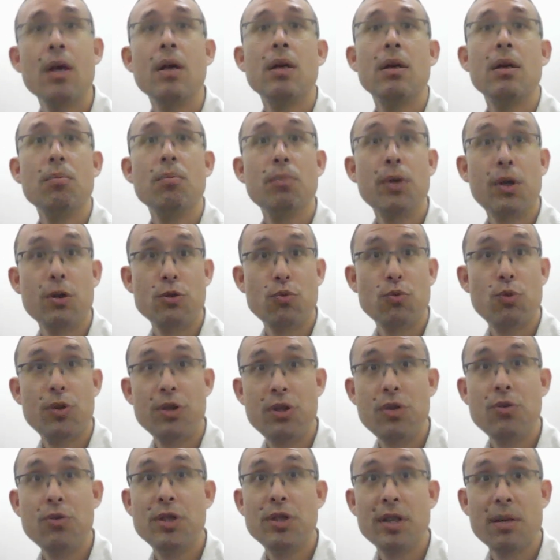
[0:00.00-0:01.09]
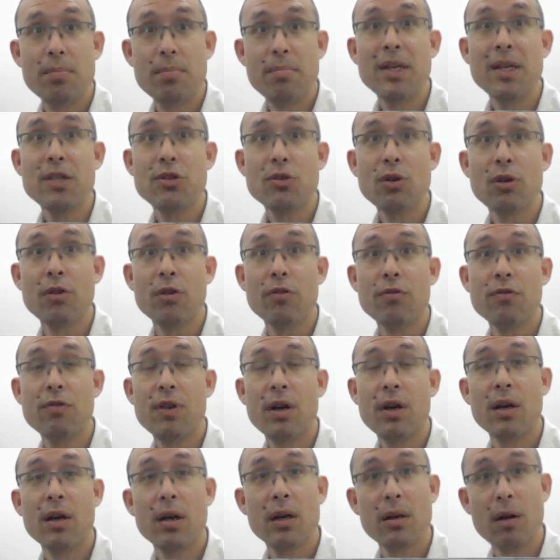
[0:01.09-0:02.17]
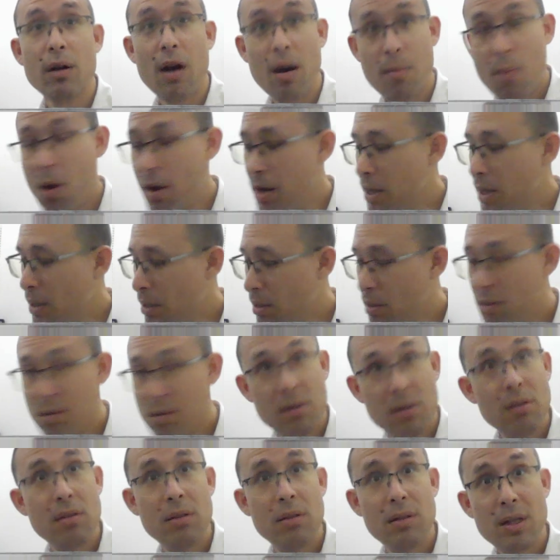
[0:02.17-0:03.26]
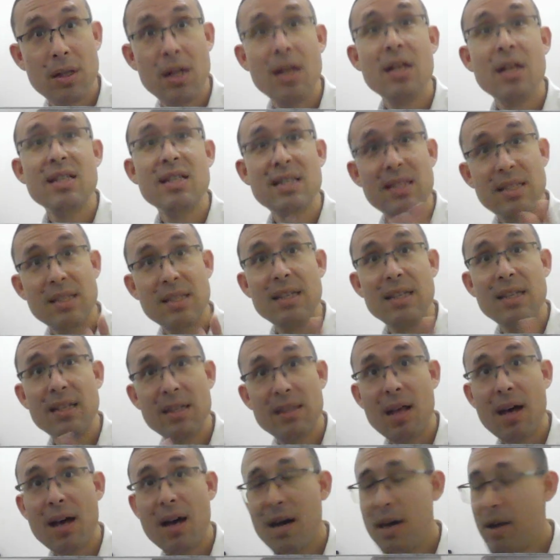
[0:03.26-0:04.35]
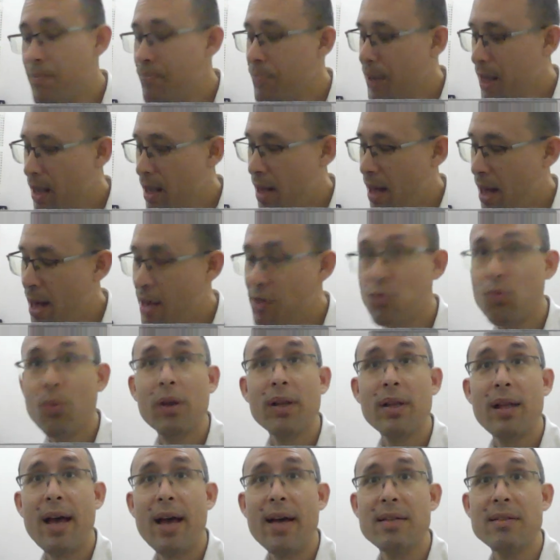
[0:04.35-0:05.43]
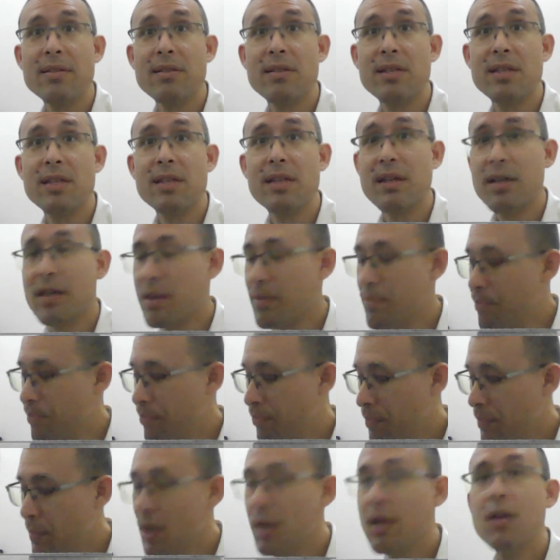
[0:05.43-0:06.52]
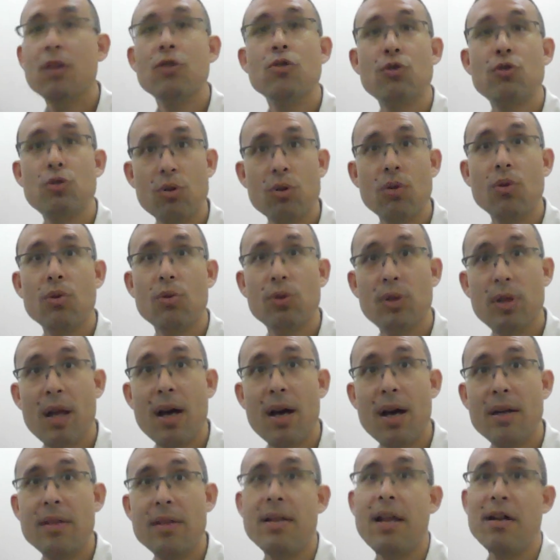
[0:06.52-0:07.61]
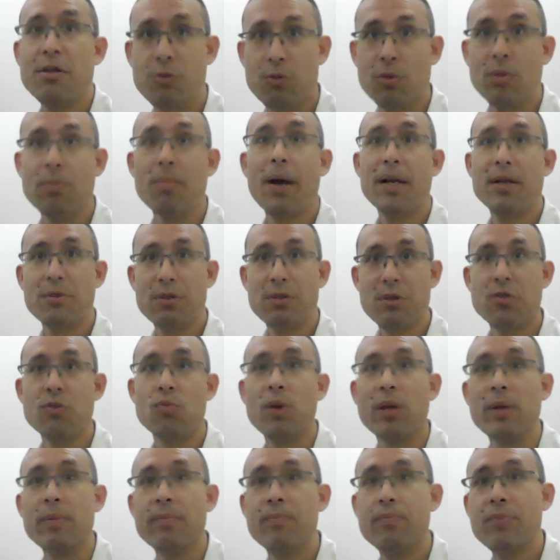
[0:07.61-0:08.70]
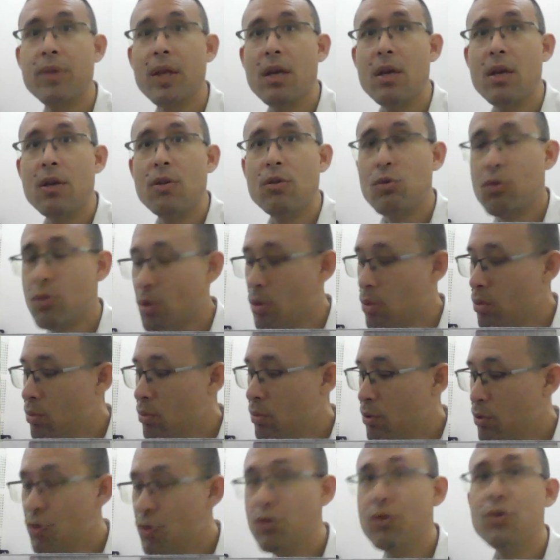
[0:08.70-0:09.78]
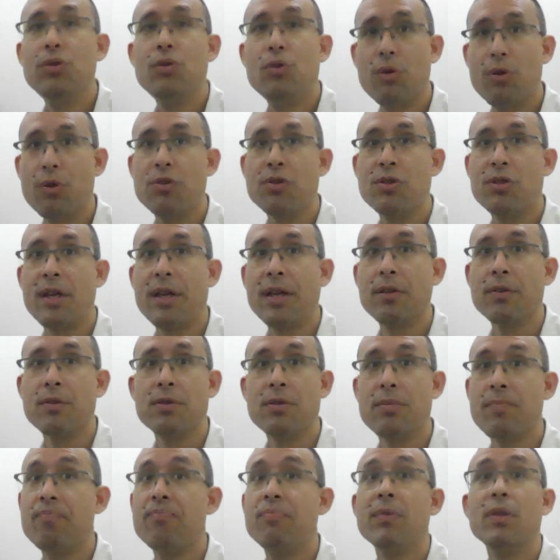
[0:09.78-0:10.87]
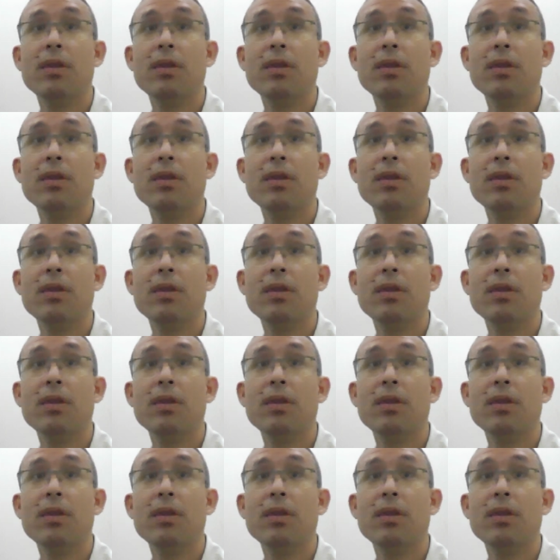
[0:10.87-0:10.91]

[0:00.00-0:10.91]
Because we're using a mix of harmonic, si, la, as well as the sol, la, natural minor as well. So do you know your scales?